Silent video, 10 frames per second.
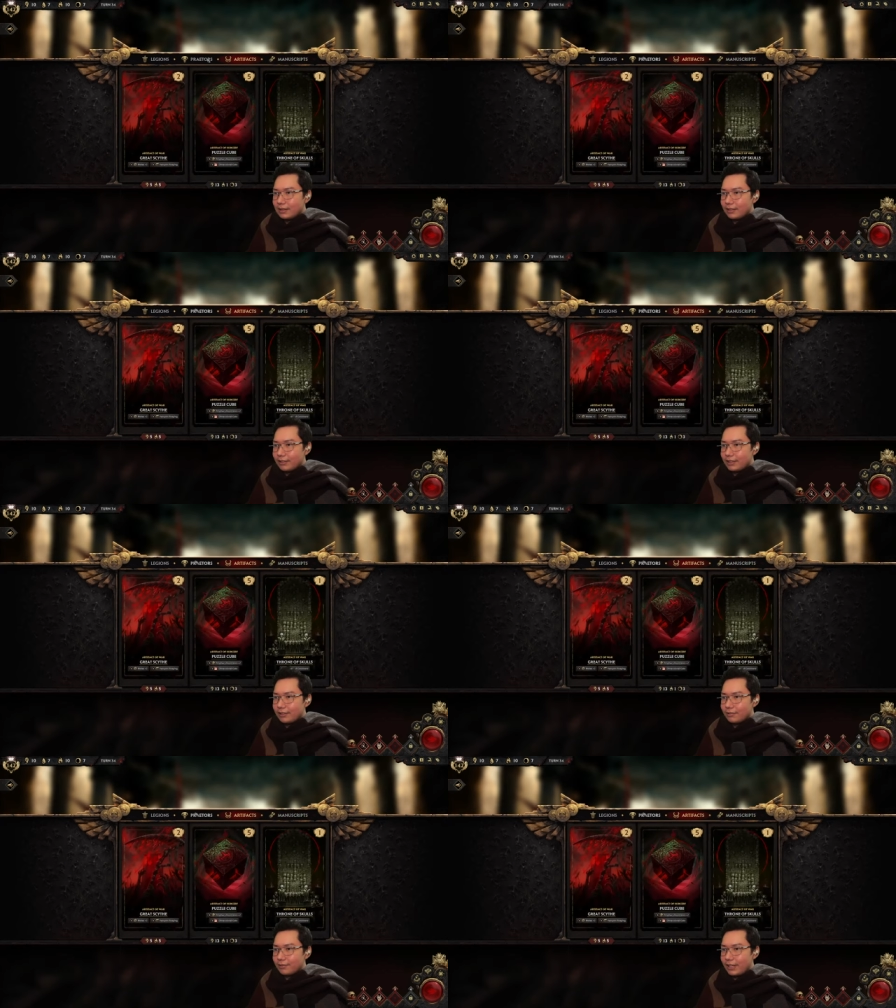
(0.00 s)
Increase
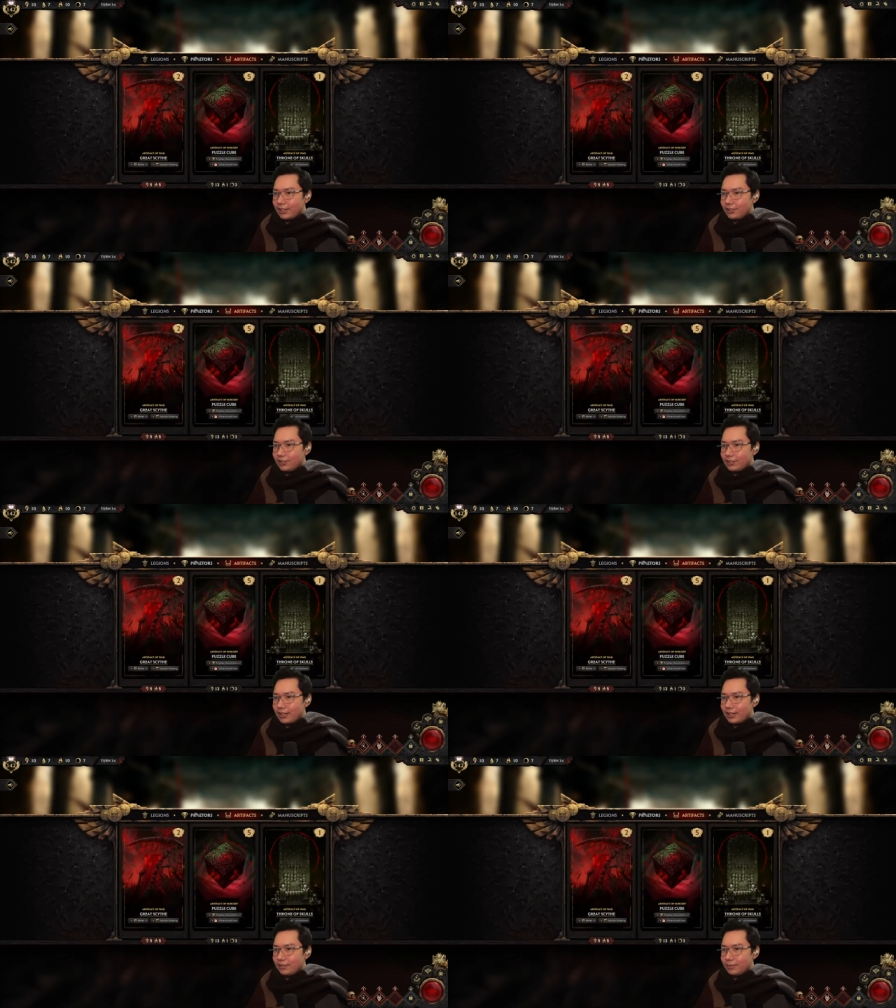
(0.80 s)
our ranged
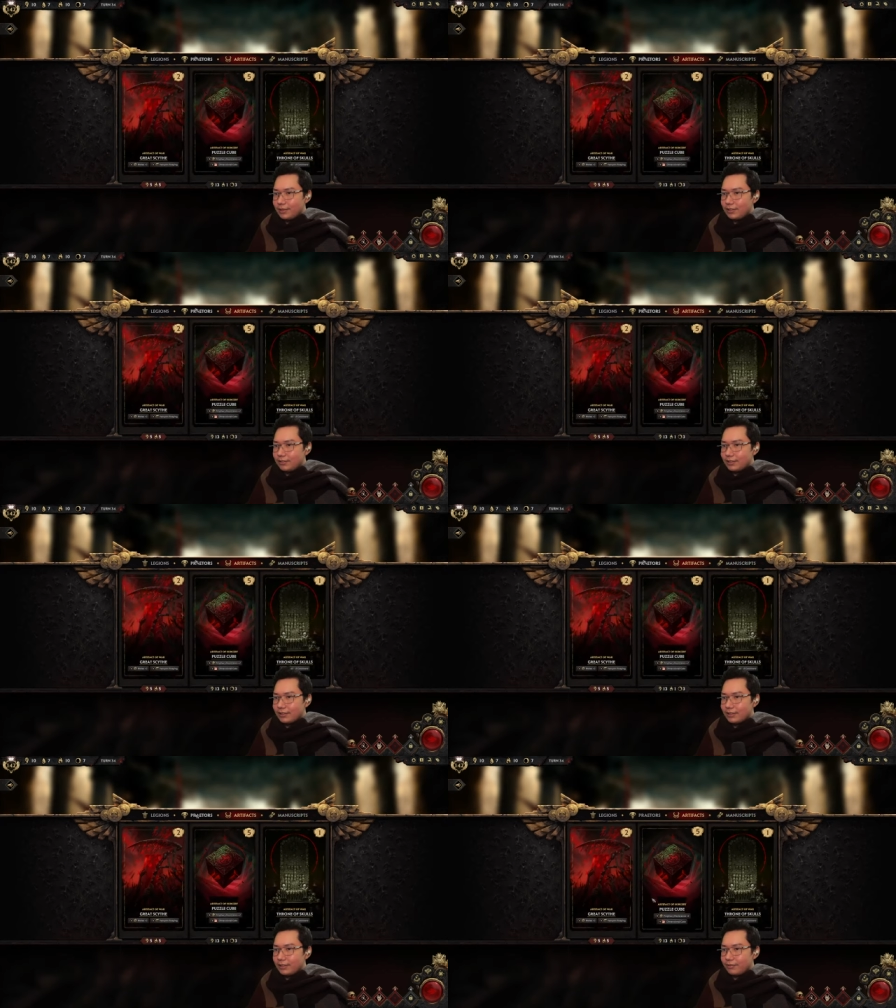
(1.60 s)
attribute is very
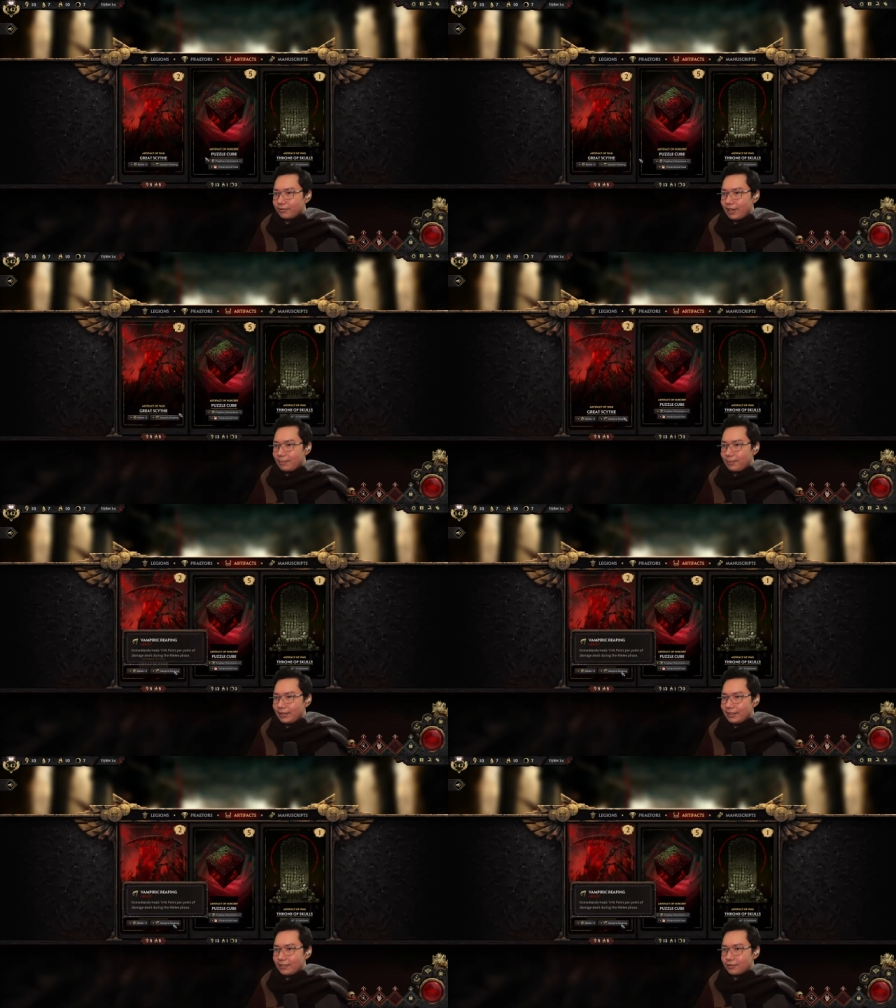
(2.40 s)
good.
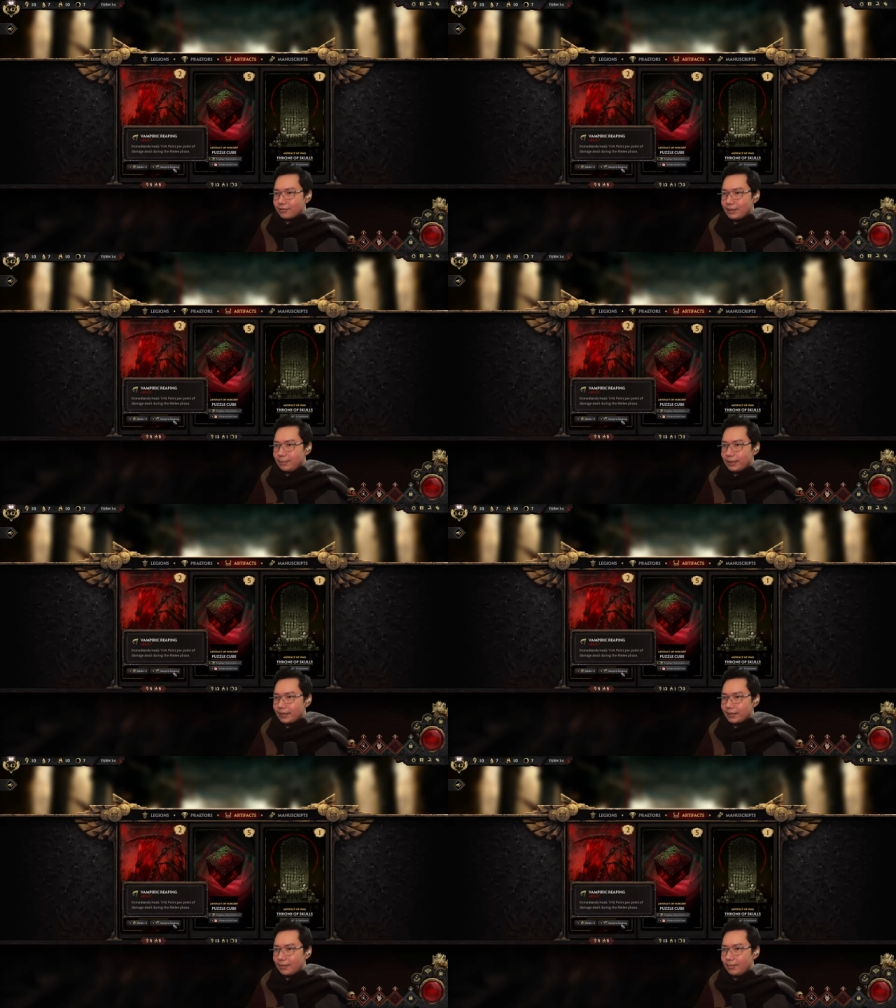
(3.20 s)
Vampiric
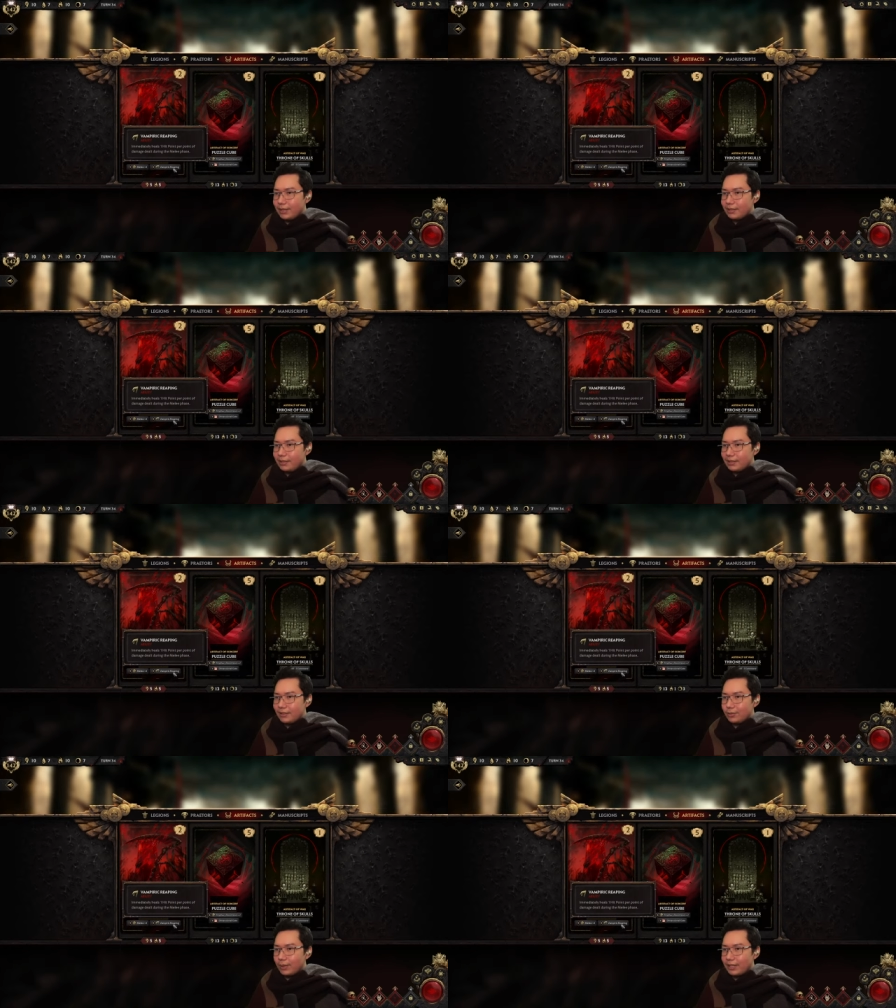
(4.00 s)
Reaping. Immediately
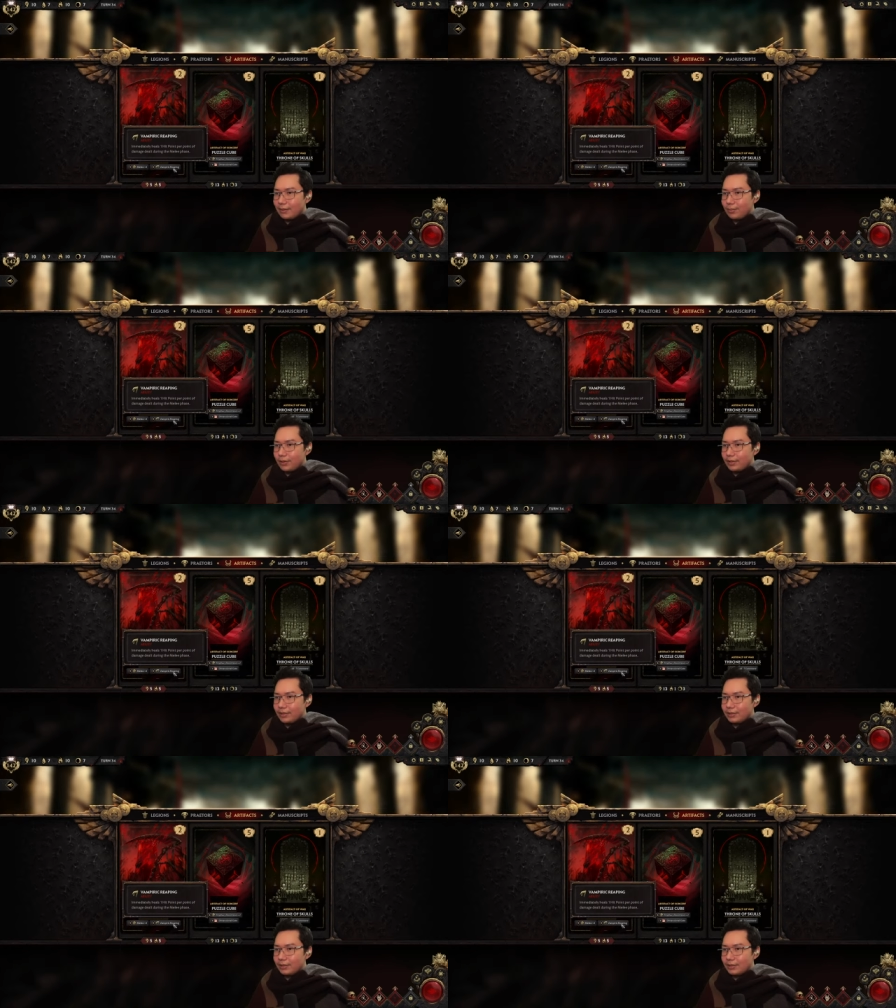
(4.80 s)
heals one hit
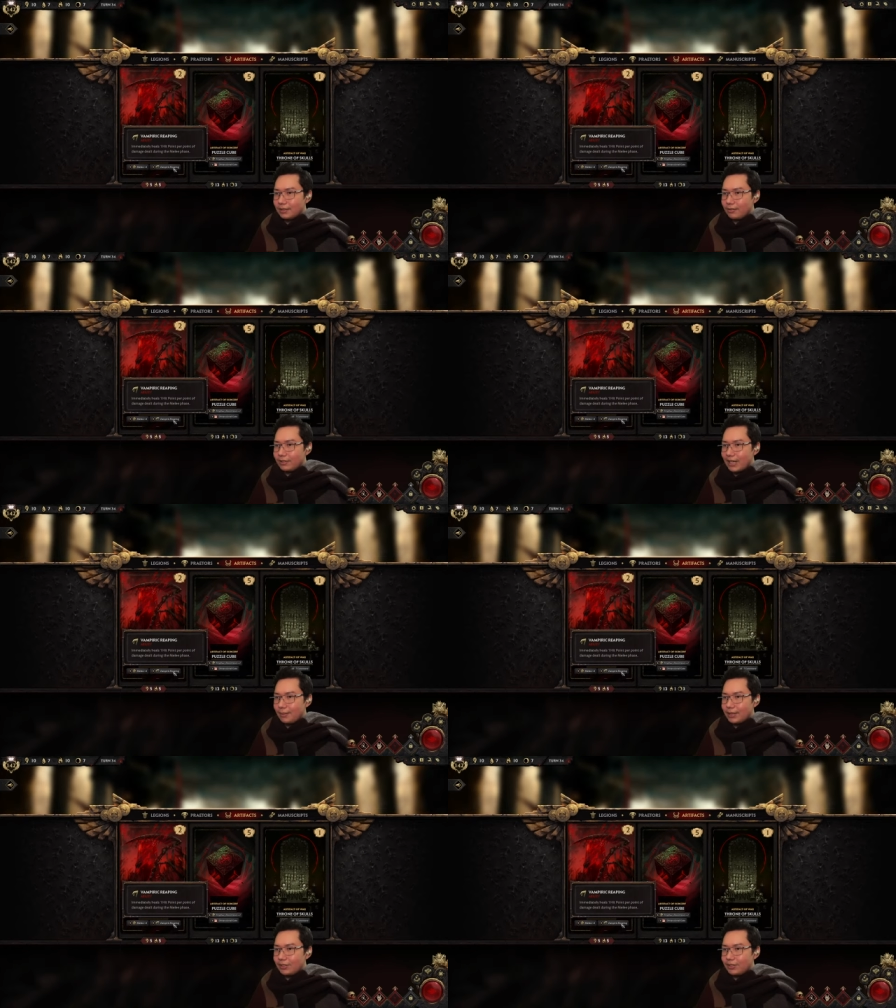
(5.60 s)
point of
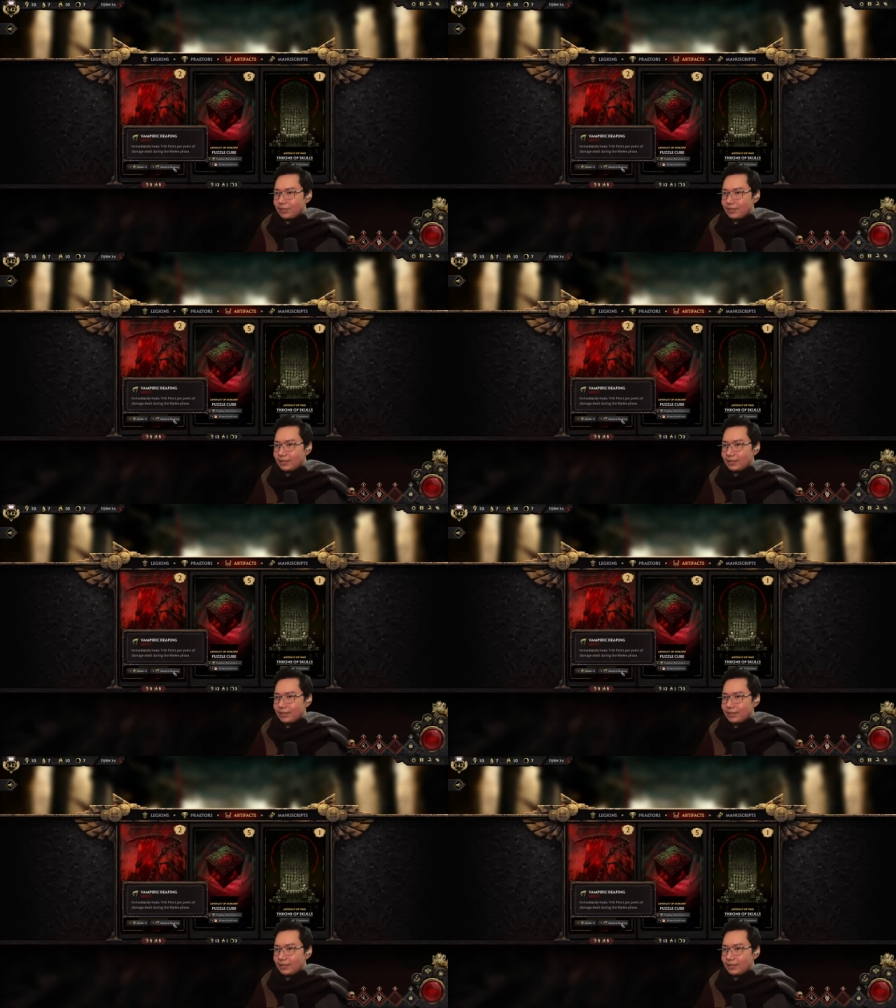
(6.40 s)
damage.